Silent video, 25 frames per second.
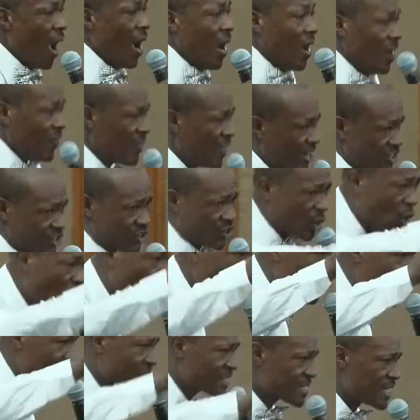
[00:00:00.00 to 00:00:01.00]
the
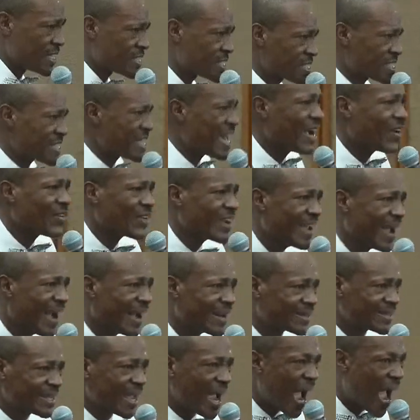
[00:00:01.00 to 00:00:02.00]
Judas
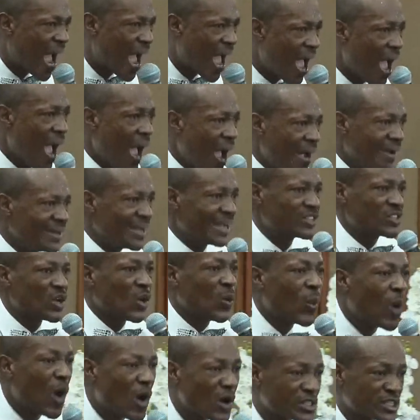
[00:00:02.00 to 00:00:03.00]
Iscariot that you're
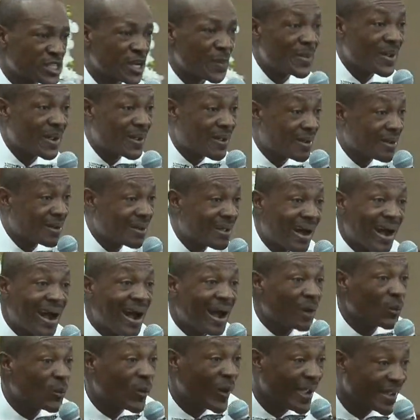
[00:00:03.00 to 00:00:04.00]
worshiping God
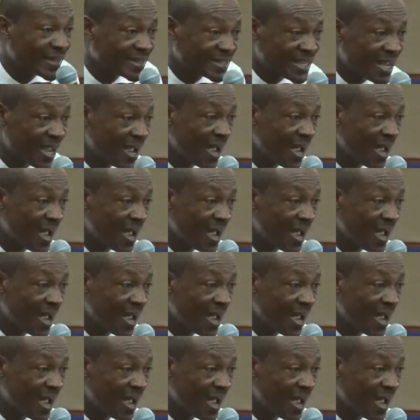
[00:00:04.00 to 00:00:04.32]
with,